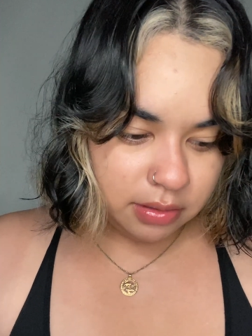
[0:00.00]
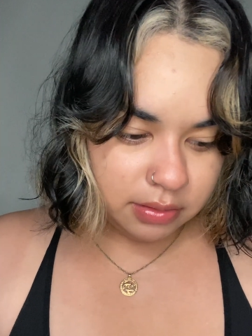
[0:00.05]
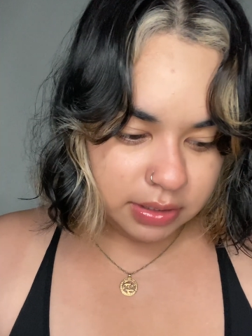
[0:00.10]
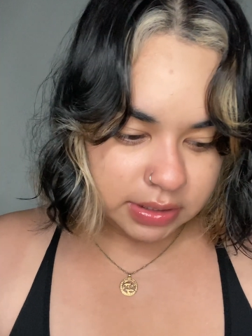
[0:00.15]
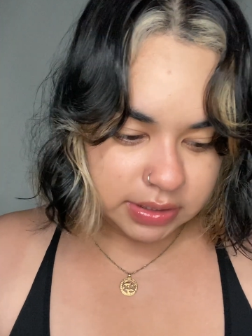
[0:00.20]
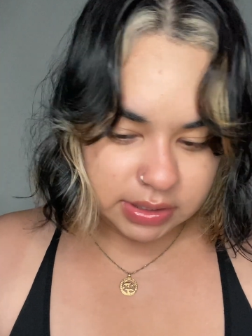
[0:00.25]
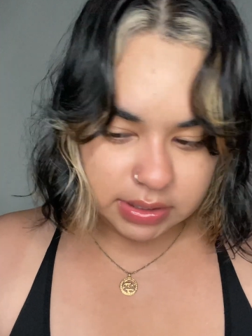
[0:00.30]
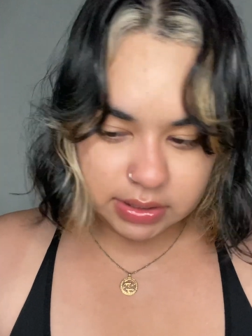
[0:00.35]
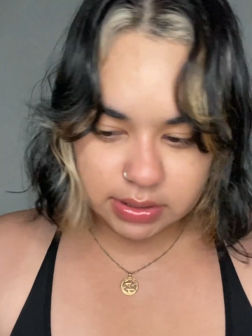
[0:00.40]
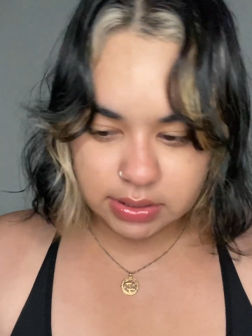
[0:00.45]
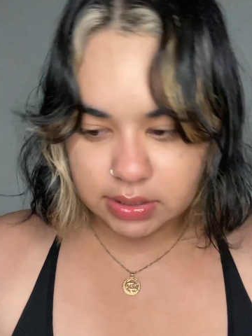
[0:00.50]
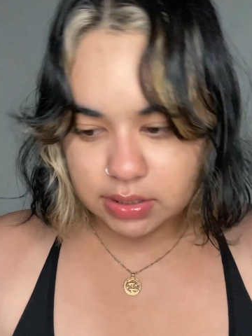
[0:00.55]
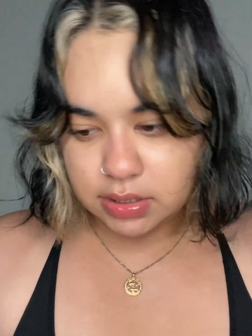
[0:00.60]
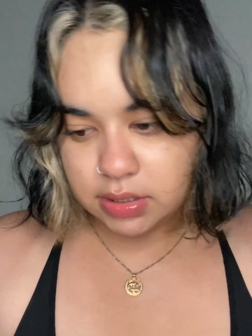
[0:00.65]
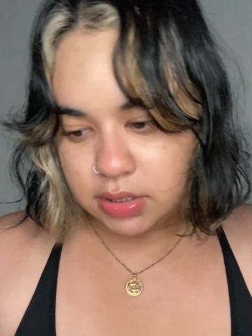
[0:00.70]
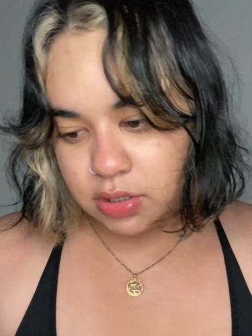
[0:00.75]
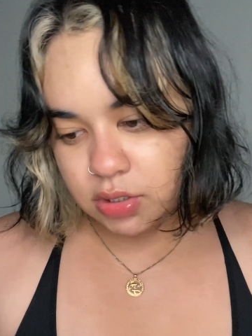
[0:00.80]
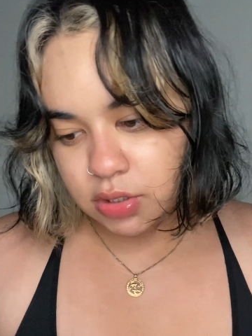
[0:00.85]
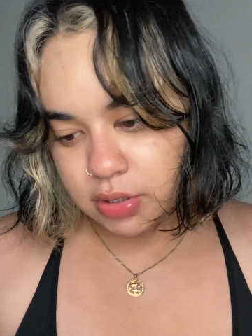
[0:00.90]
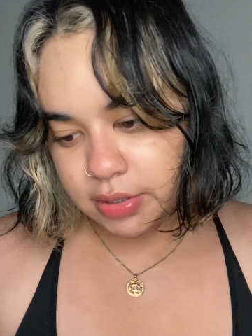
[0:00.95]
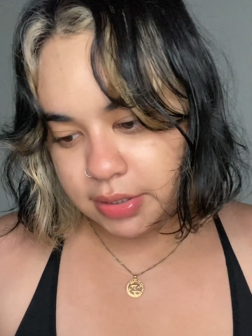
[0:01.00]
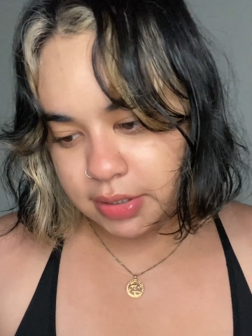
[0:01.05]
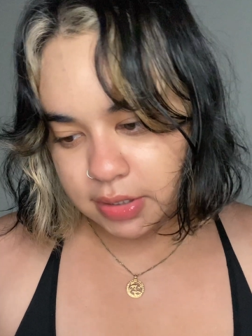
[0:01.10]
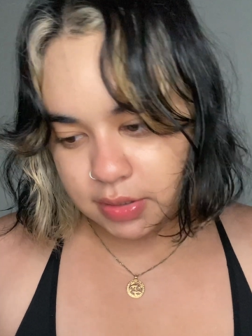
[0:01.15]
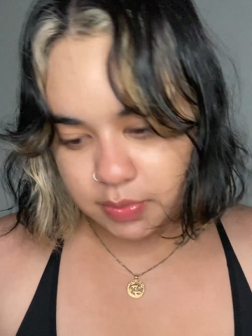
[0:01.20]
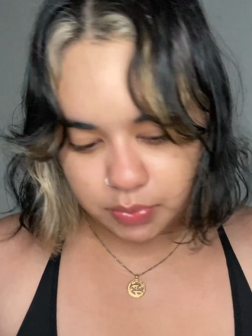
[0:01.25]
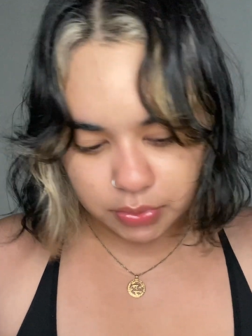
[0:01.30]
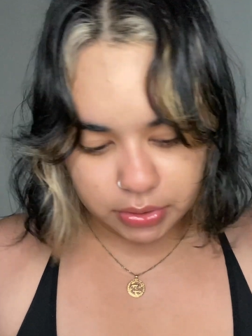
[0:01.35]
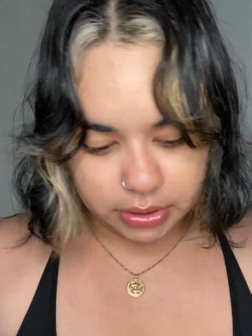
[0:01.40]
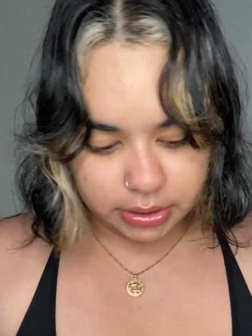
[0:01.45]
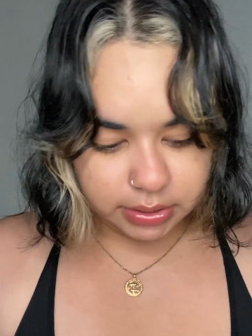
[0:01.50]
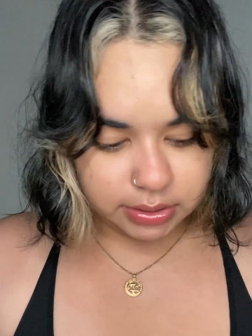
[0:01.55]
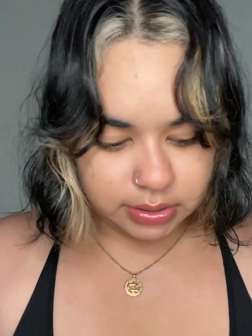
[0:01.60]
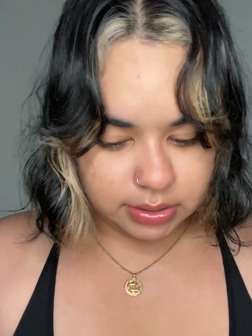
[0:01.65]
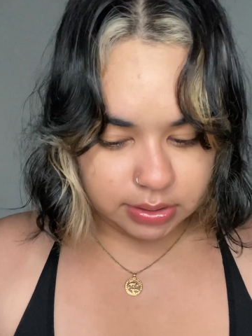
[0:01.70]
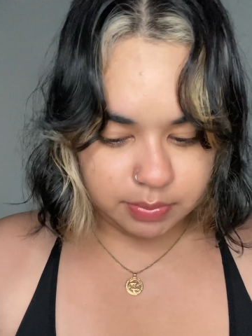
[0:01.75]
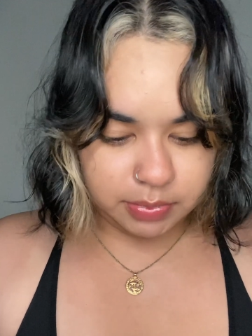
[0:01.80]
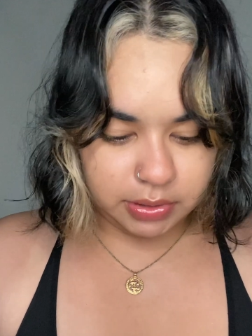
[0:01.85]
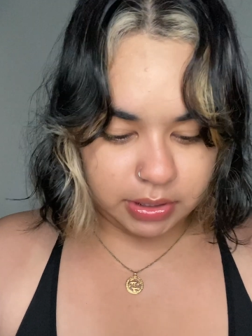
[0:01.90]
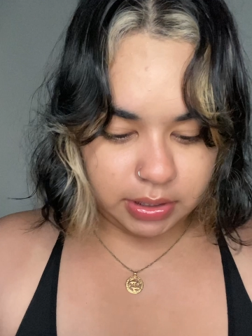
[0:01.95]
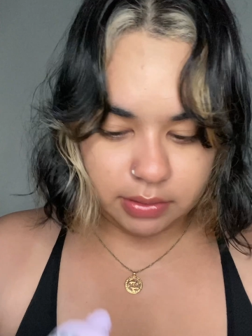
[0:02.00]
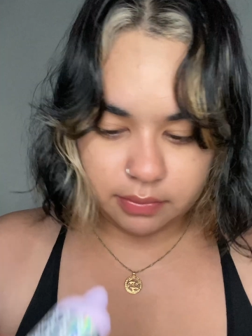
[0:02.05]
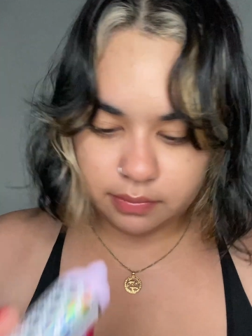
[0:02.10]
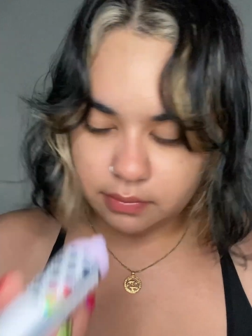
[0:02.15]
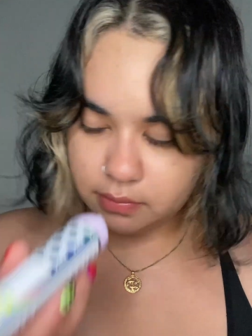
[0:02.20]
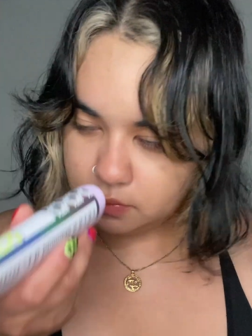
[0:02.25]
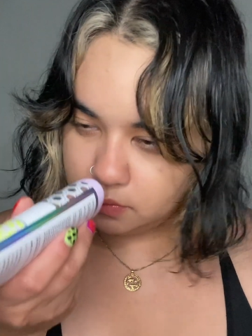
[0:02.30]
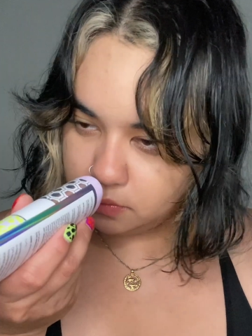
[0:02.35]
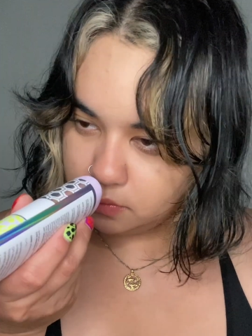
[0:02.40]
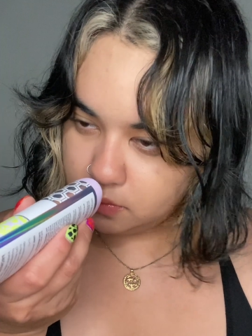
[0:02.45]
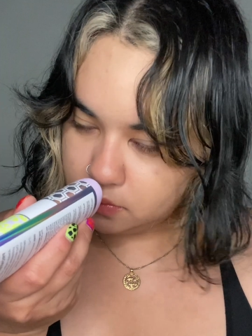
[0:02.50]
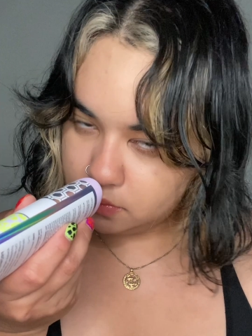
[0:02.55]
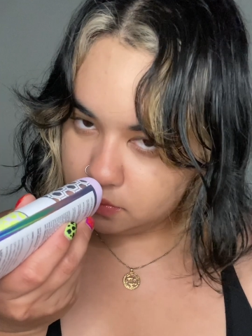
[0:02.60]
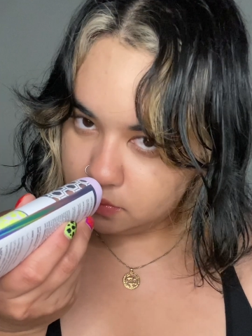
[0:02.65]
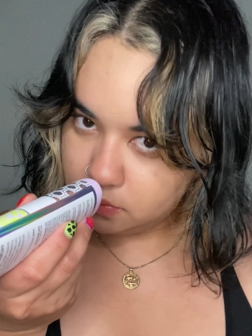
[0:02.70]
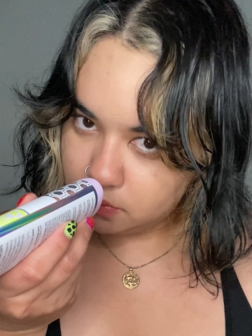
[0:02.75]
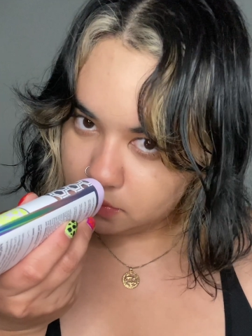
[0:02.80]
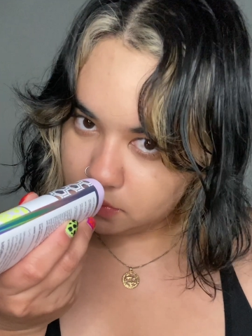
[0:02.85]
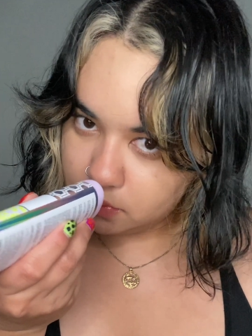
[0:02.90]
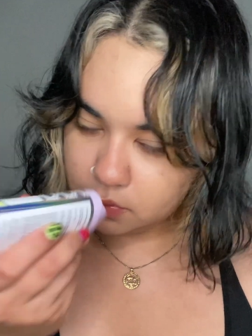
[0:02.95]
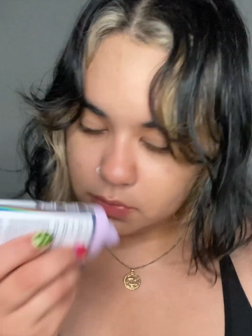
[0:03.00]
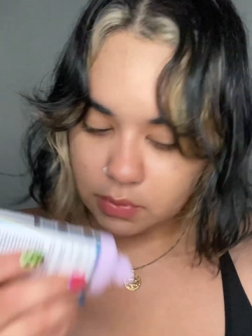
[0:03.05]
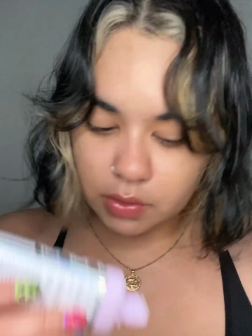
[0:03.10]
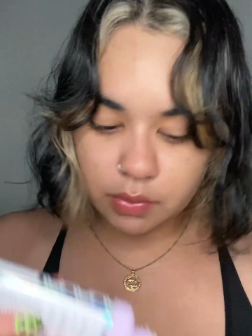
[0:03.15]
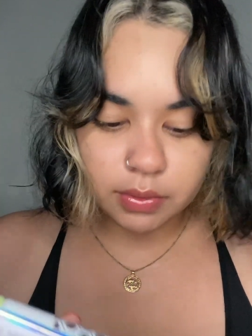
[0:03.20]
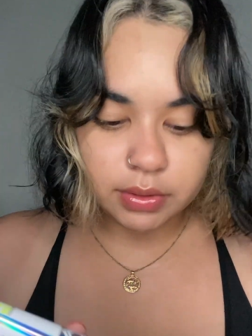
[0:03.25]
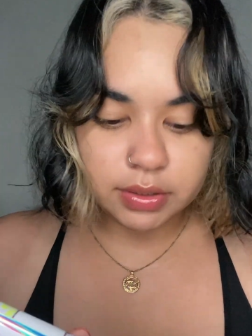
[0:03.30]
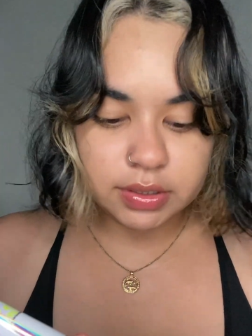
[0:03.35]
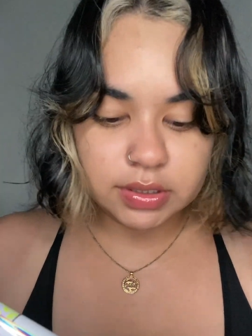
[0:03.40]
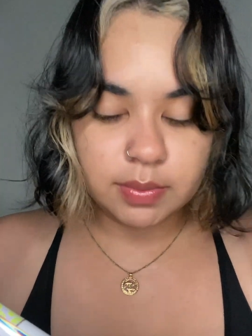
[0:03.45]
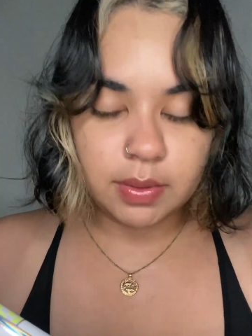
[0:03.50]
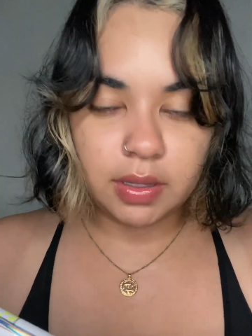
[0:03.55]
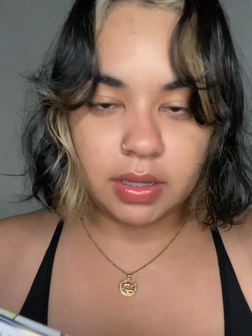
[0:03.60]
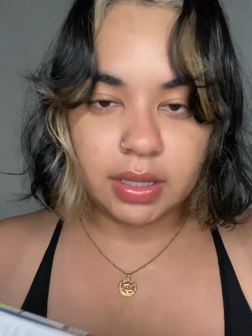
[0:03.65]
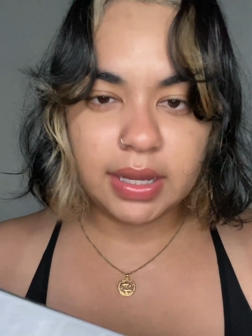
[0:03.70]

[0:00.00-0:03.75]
It says citrus spritz, but I don't really smell it.